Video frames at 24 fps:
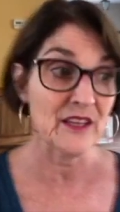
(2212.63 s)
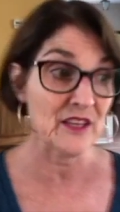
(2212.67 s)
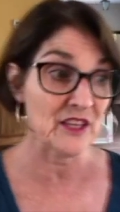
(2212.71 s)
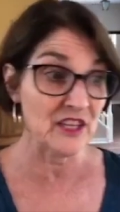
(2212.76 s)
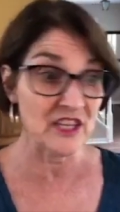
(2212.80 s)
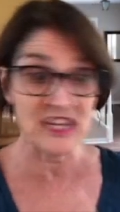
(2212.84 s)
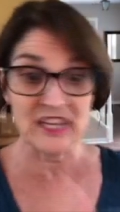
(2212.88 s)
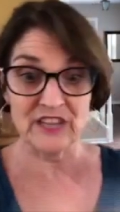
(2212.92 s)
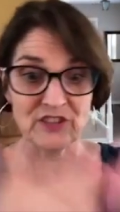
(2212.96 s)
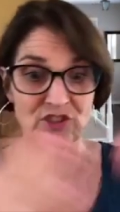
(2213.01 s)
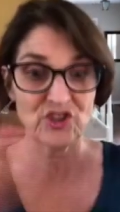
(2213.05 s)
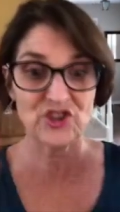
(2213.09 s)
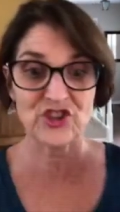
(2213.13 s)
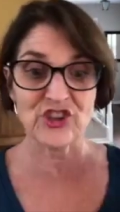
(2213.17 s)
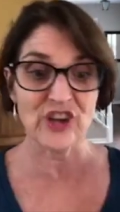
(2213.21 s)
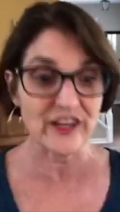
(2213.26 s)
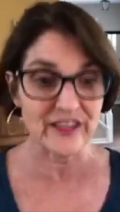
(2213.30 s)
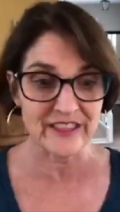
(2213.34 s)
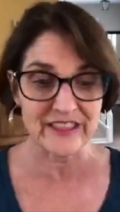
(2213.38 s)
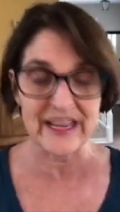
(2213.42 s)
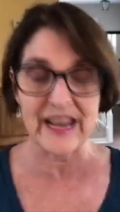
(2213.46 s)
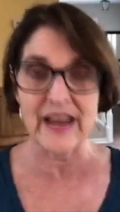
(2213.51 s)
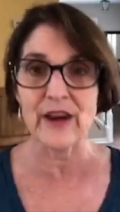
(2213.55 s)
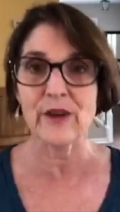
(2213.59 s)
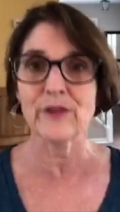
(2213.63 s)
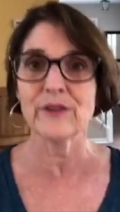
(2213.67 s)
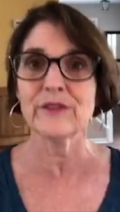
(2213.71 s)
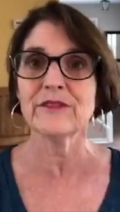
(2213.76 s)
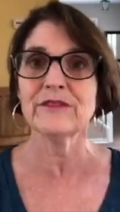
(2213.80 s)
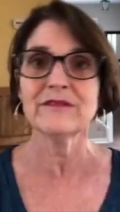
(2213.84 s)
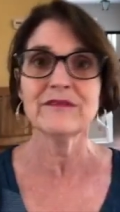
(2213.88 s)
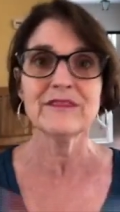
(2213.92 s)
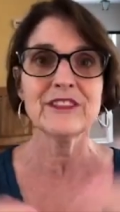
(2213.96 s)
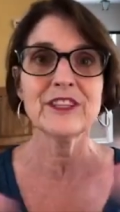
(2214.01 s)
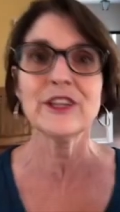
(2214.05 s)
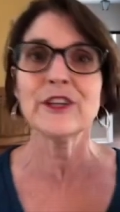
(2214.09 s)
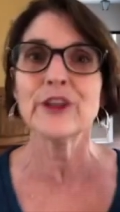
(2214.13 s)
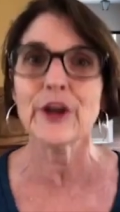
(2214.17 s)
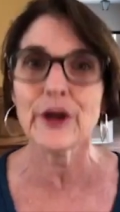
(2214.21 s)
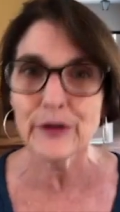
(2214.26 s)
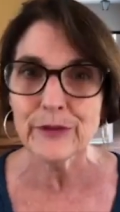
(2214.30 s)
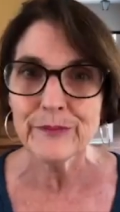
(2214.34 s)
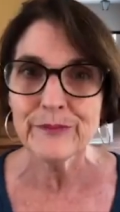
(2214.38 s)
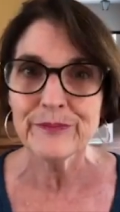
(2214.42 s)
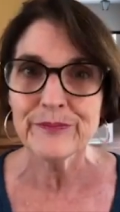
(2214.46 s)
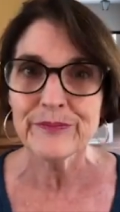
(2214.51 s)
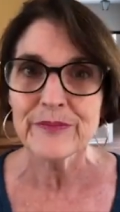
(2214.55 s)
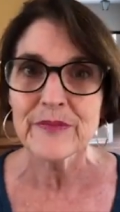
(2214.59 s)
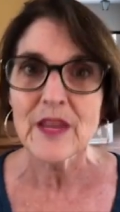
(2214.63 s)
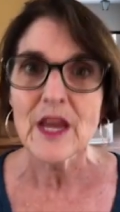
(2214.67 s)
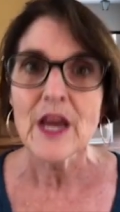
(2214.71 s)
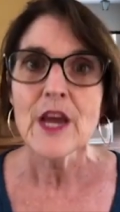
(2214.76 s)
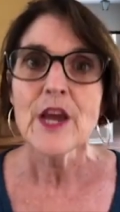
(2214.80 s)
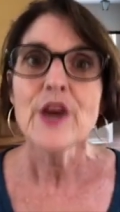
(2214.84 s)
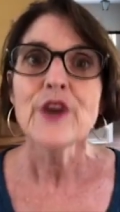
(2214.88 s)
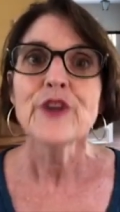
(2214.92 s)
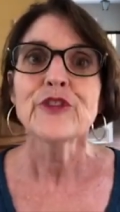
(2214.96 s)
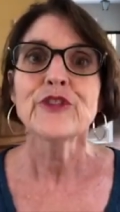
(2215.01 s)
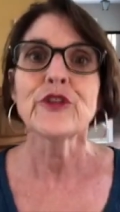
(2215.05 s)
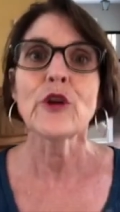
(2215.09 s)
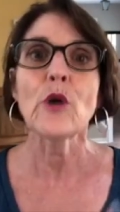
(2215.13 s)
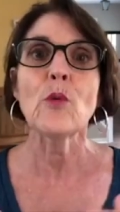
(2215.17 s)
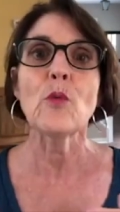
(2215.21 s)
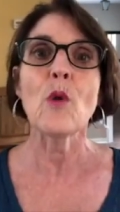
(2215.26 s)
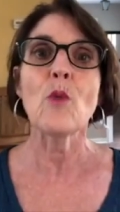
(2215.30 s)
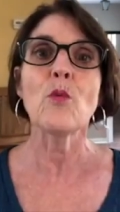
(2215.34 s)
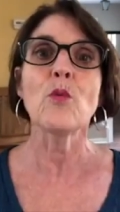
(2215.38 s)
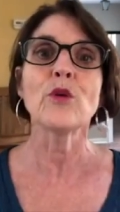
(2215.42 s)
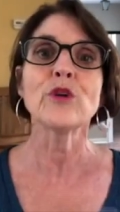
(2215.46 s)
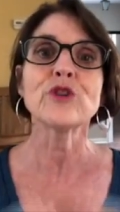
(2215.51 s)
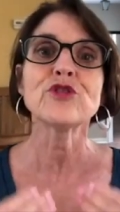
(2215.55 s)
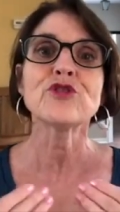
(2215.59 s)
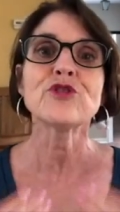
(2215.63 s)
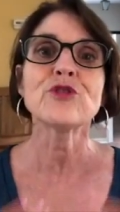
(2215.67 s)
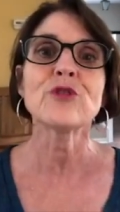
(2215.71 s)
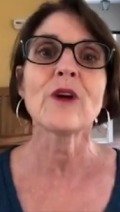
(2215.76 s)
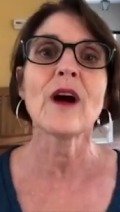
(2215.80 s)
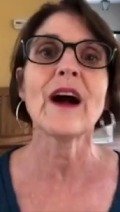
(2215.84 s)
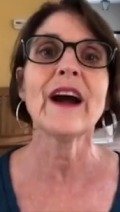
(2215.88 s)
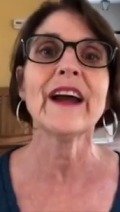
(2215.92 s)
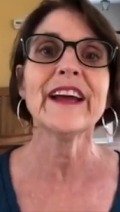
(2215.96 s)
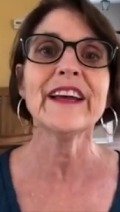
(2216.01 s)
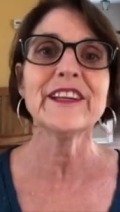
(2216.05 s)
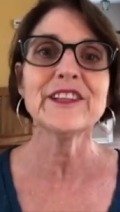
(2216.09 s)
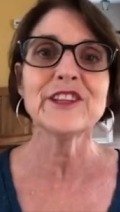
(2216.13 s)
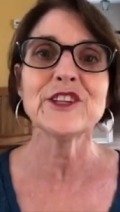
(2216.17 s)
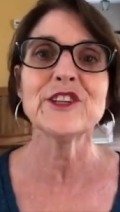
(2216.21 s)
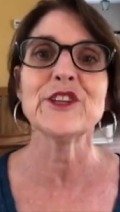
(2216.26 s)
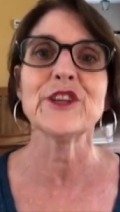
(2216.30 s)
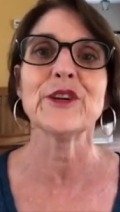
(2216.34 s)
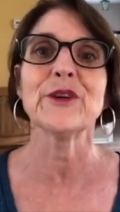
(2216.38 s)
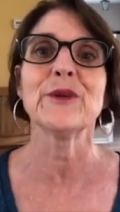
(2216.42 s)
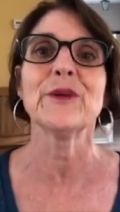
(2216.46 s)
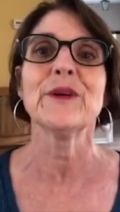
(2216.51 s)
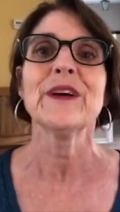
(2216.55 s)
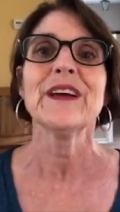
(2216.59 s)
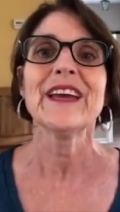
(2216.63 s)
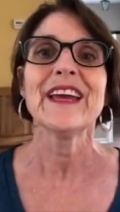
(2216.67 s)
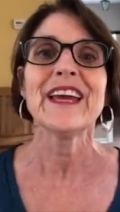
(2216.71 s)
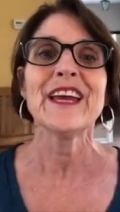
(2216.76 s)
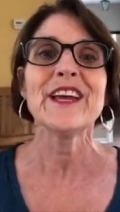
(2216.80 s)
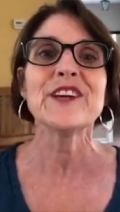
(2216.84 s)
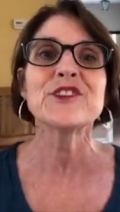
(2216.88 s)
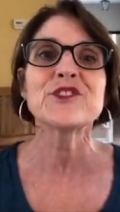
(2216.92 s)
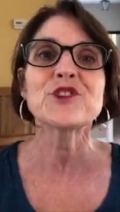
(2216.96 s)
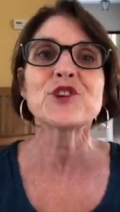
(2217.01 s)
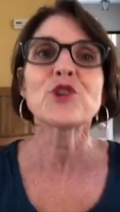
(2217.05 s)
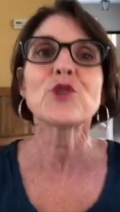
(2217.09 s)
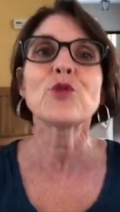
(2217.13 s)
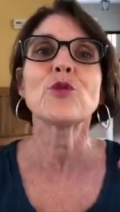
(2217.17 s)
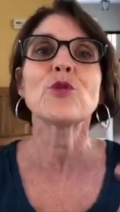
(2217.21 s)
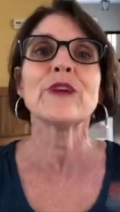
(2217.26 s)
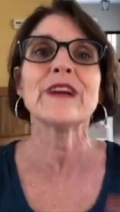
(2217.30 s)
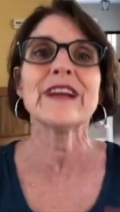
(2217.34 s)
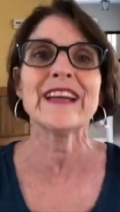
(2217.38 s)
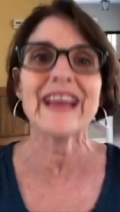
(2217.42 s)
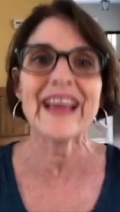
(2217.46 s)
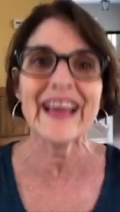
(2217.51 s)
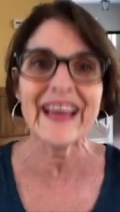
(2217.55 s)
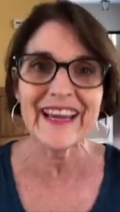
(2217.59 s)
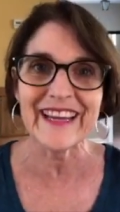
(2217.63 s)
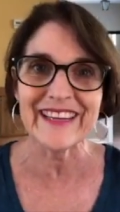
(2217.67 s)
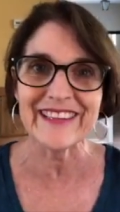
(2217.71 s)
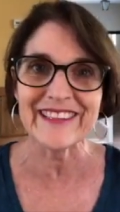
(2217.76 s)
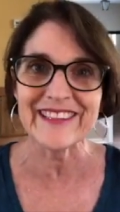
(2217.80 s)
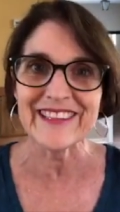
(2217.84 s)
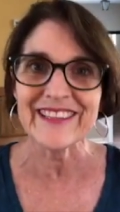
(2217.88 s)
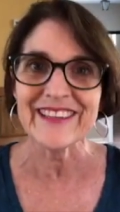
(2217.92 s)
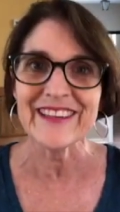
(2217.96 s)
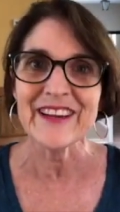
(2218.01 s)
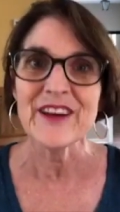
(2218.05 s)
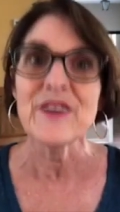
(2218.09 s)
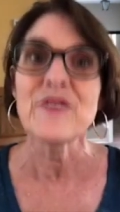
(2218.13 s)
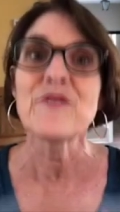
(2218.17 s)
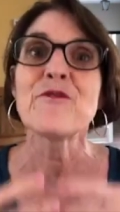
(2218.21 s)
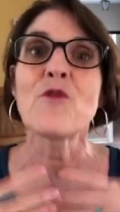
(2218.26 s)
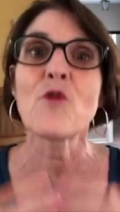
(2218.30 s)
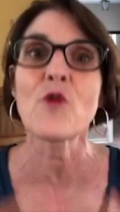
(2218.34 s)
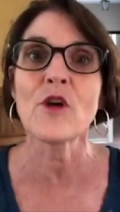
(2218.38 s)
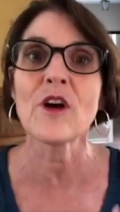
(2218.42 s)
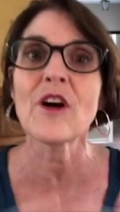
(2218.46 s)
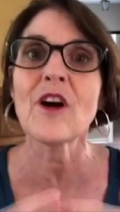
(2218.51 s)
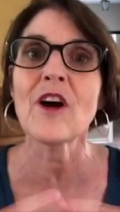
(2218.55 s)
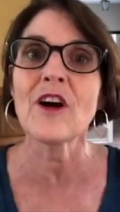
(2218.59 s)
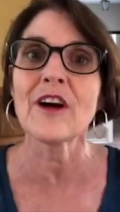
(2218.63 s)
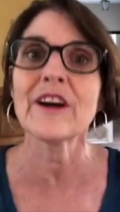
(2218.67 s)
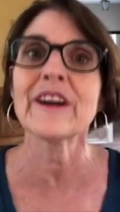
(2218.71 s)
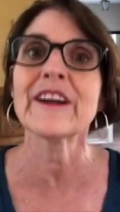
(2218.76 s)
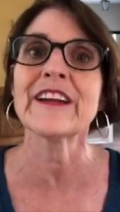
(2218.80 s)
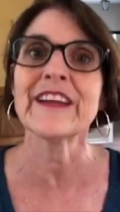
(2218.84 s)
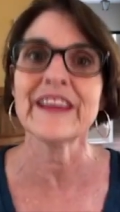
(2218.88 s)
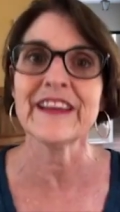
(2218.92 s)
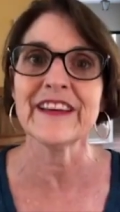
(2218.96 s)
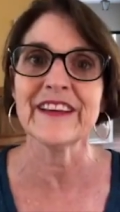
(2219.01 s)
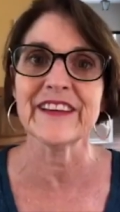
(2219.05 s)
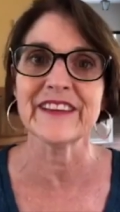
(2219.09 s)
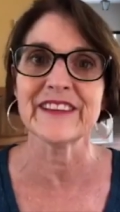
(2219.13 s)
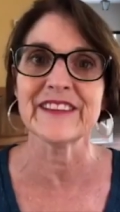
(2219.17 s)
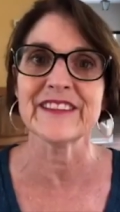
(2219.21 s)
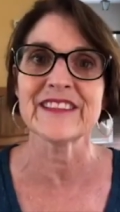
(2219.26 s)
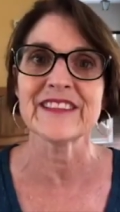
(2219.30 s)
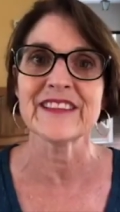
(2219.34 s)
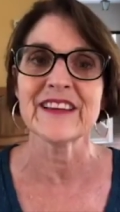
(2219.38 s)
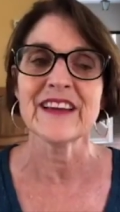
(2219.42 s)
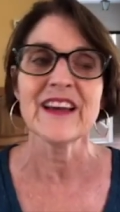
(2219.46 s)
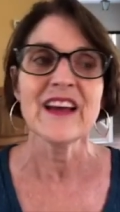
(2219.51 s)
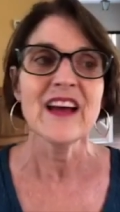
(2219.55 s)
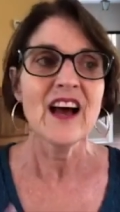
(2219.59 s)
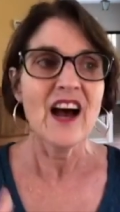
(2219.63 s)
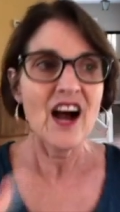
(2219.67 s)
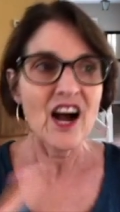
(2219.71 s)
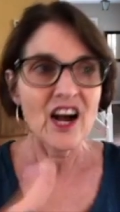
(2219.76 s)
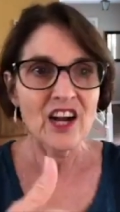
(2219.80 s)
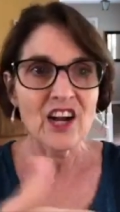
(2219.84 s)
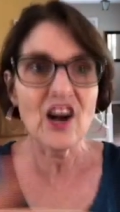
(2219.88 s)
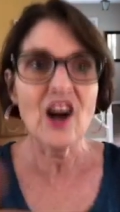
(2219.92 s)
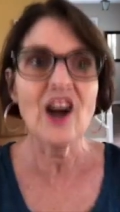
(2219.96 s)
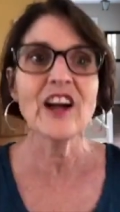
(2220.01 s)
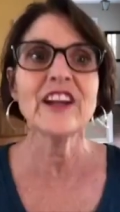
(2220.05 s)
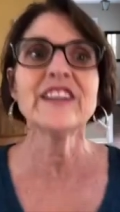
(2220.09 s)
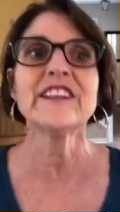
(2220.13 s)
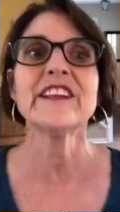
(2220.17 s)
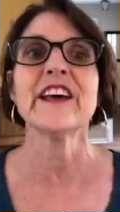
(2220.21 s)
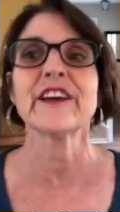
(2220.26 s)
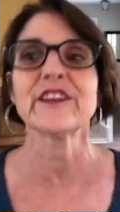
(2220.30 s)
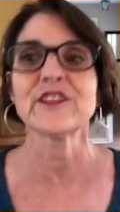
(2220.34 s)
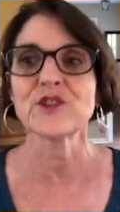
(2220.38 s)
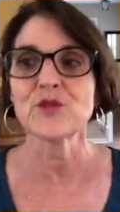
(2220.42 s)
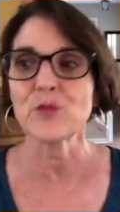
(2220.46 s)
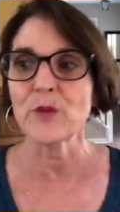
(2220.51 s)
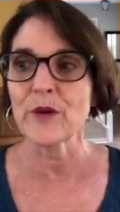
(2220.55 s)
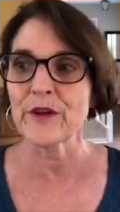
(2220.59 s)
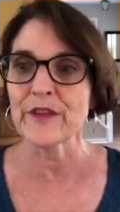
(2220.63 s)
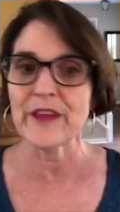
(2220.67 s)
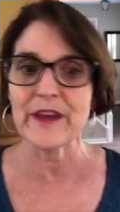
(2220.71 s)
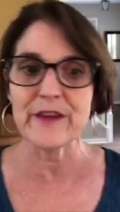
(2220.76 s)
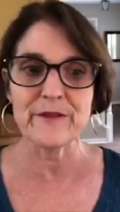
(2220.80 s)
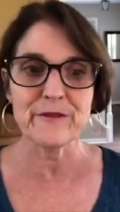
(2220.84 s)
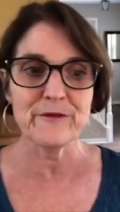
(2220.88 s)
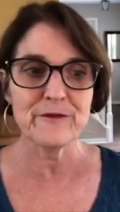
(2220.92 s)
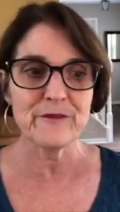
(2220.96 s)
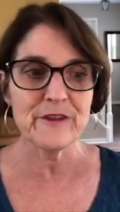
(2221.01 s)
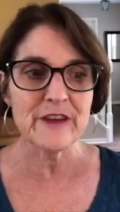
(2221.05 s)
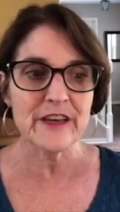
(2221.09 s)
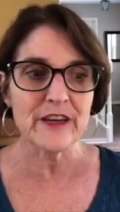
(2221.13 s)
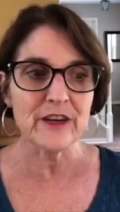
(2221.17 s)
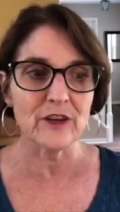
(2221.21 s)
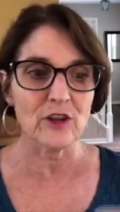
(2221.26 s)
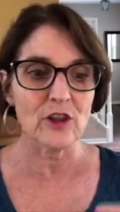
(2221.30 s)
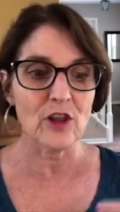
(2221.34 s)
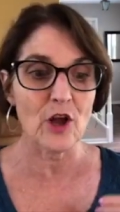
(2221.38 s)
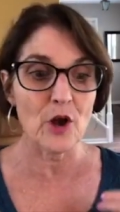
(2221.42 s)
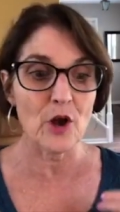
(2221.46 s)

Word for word: Kids shut down, you know? So what we're trying to do is create for our kids a context where they feel